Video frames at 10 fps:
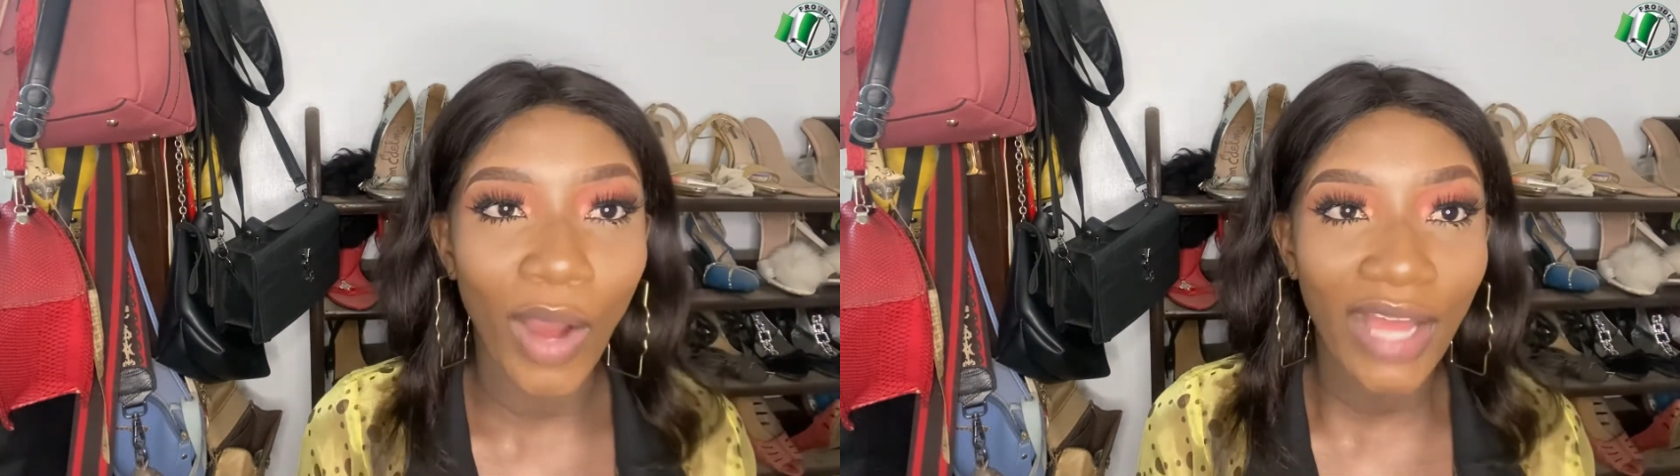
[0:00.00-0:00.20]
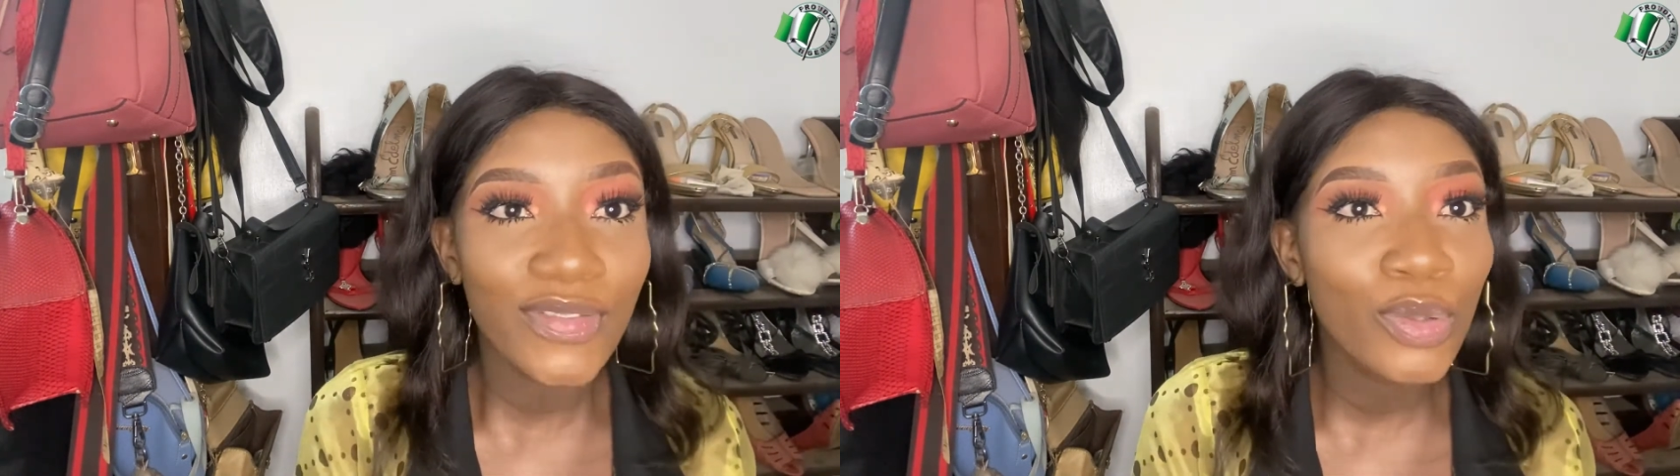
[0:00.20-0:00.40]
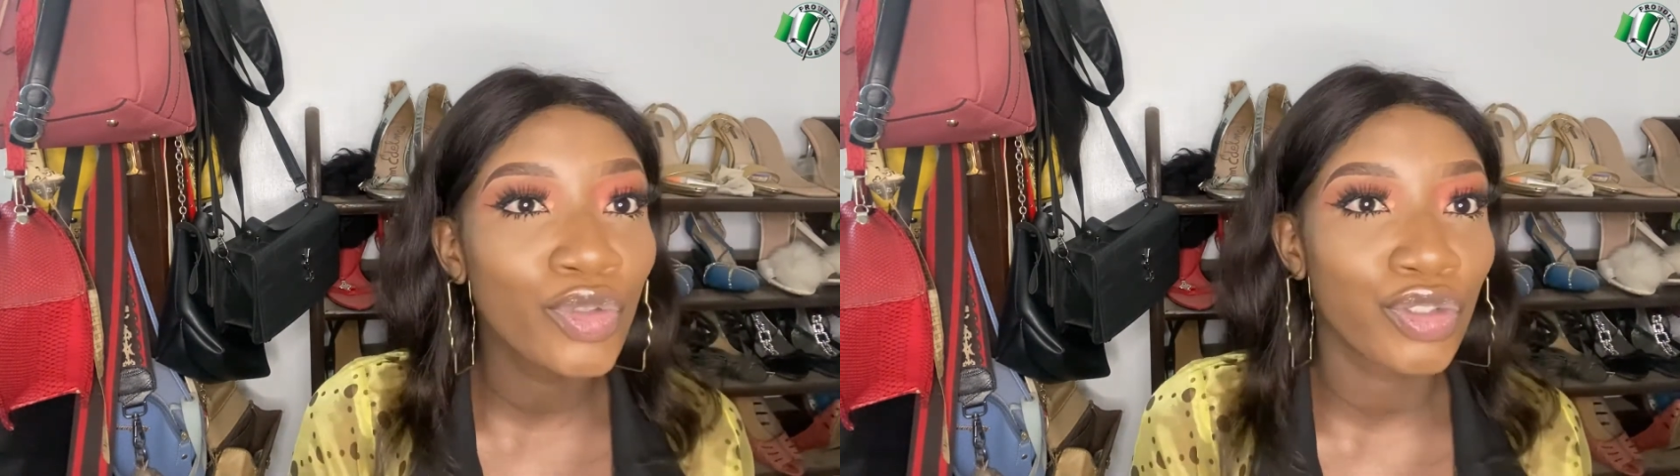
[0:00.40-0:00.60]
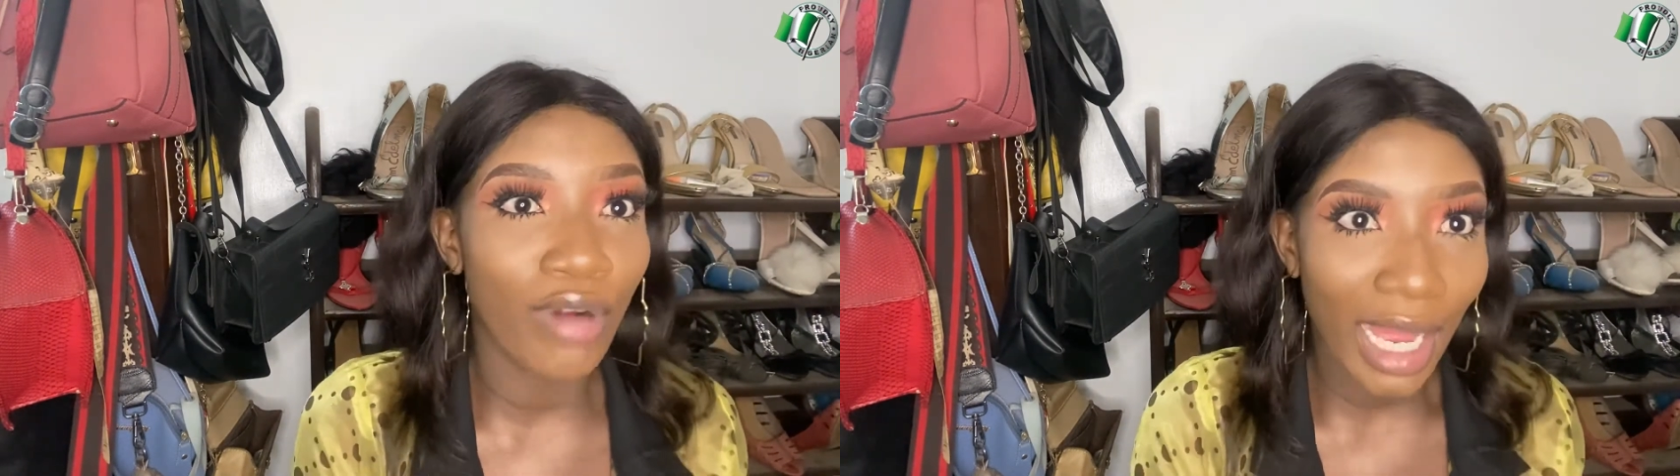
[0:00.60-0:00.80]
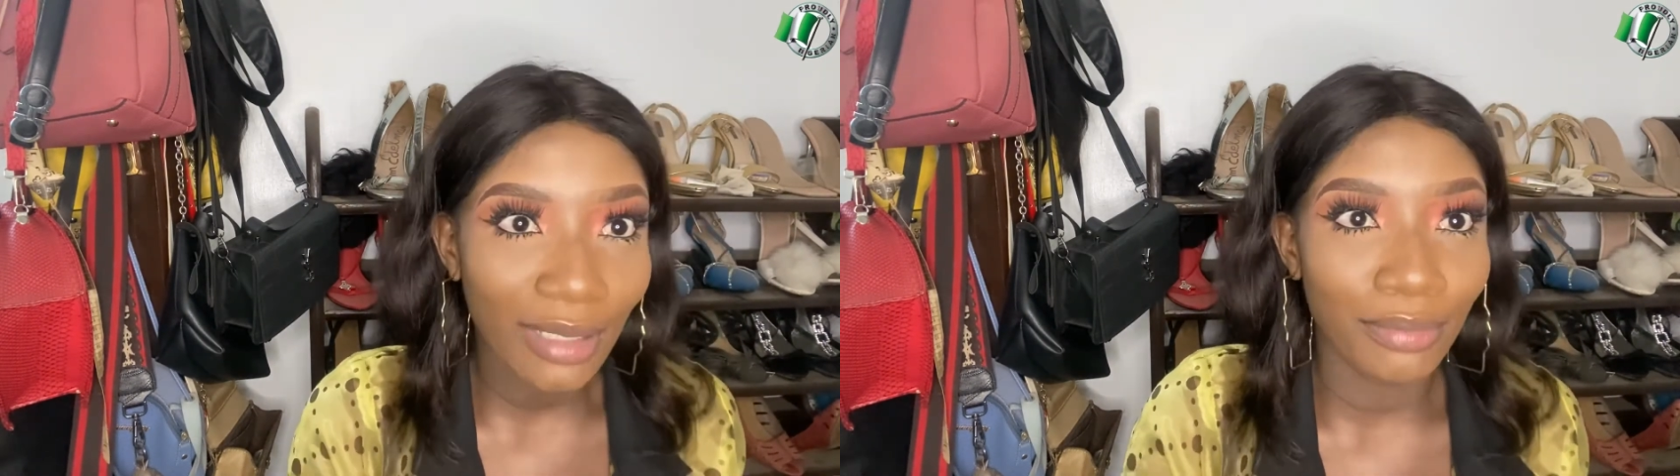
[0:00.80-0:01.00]
have you
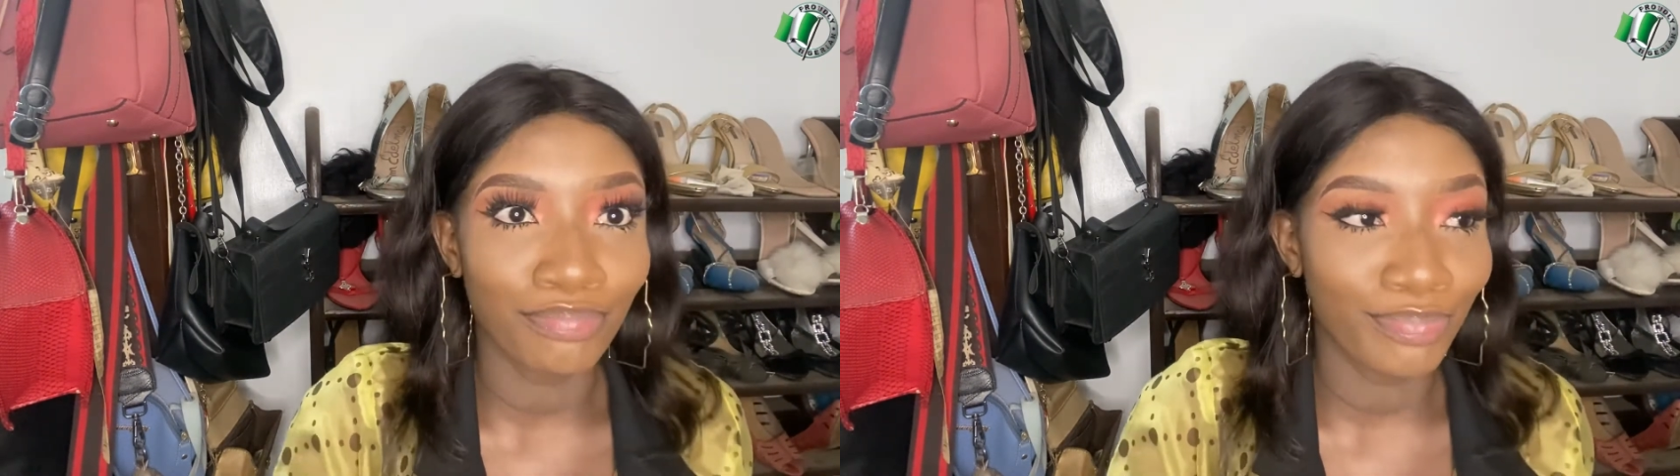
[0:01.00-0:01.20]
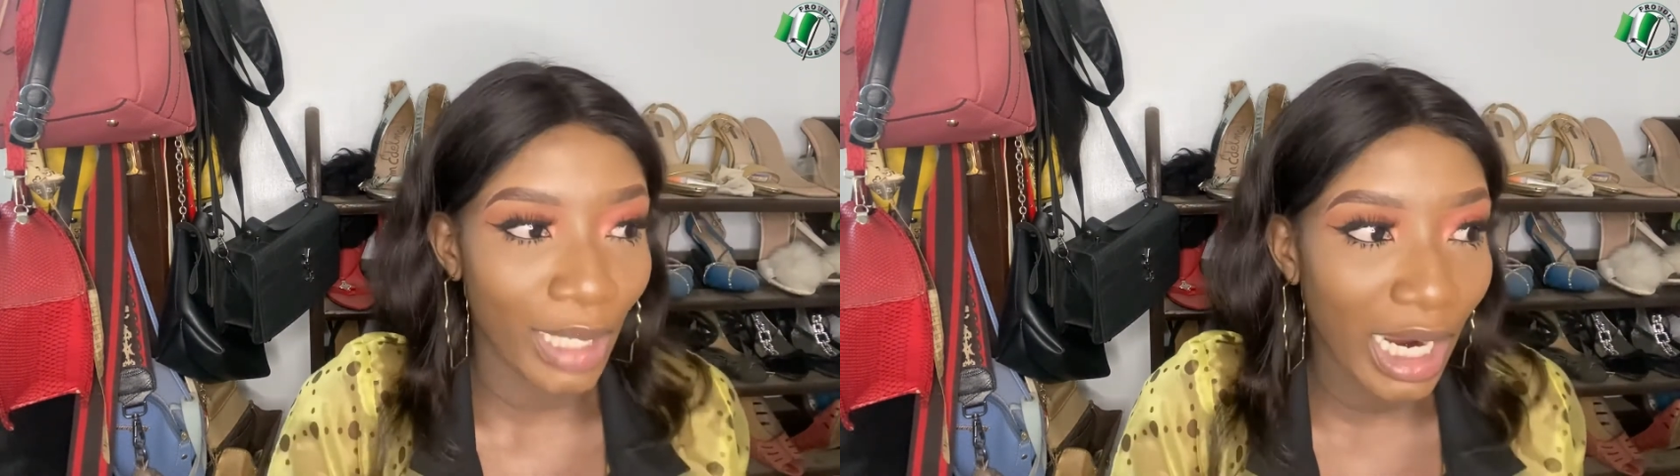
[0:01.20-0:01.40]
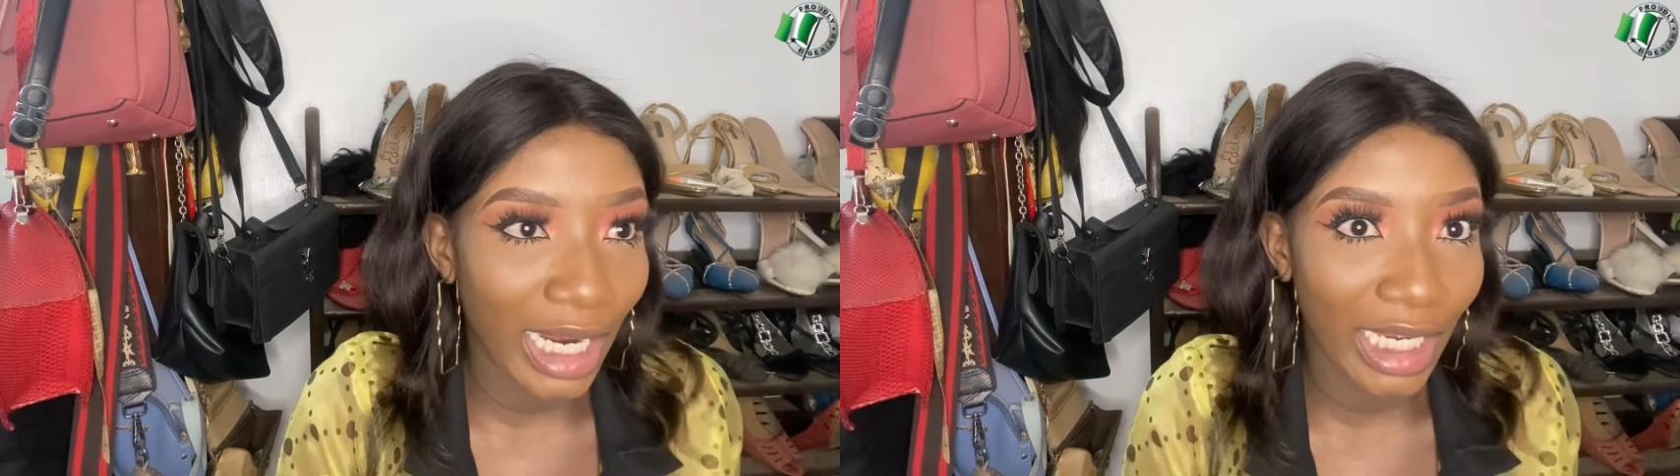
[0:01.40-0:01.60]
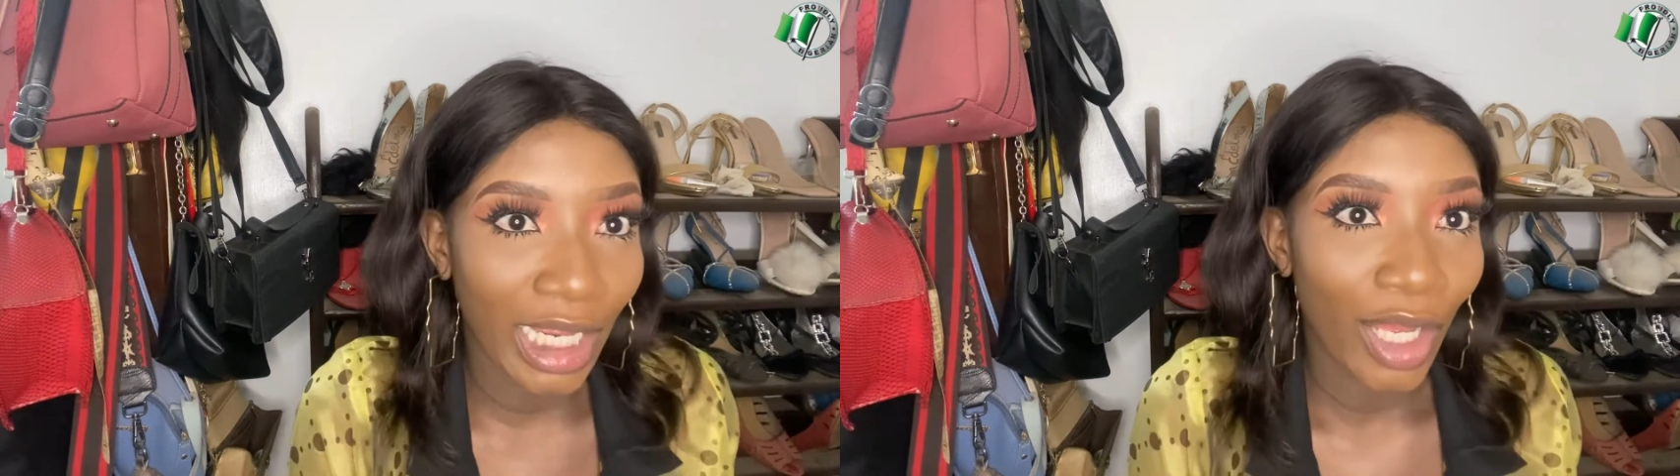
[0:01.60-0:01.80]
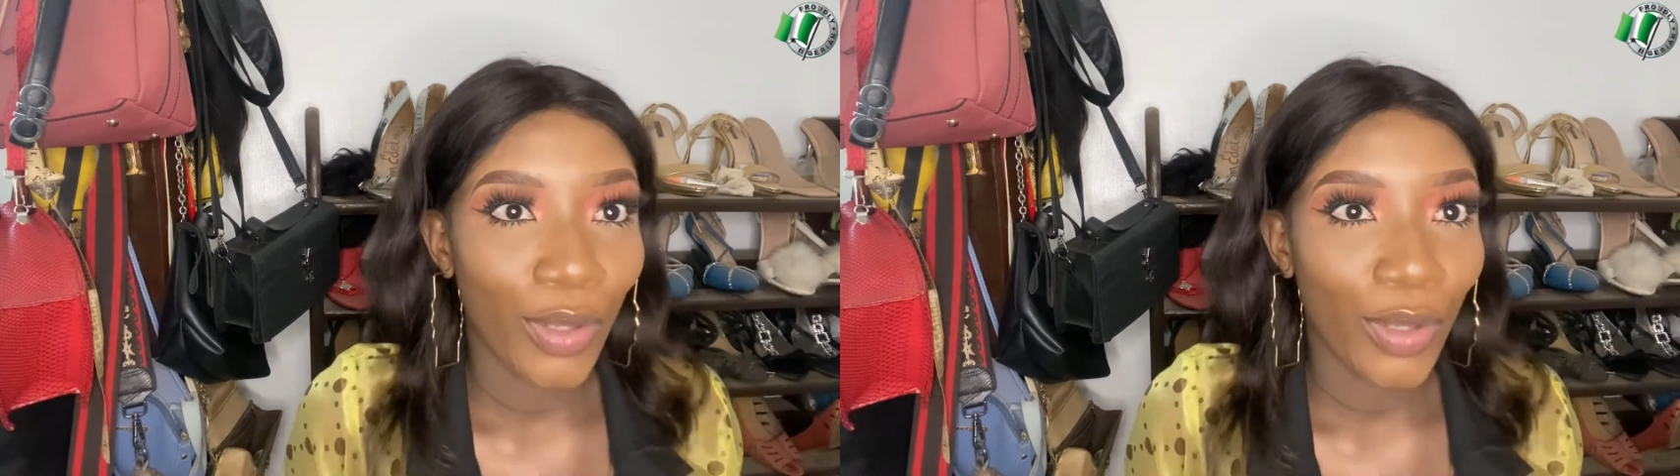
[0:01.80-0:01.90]
tried to buy